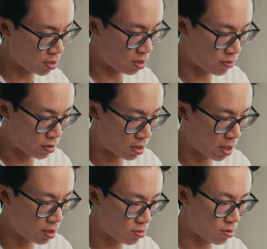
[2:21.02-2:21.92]
me take off this
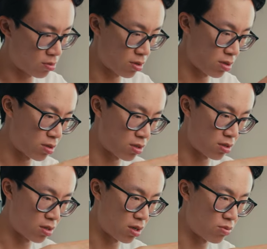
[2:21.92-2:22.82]
case really quick. This thing
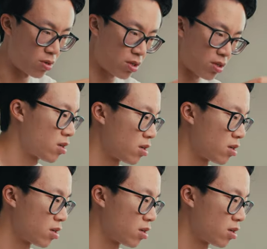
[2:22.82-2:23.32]
is not working.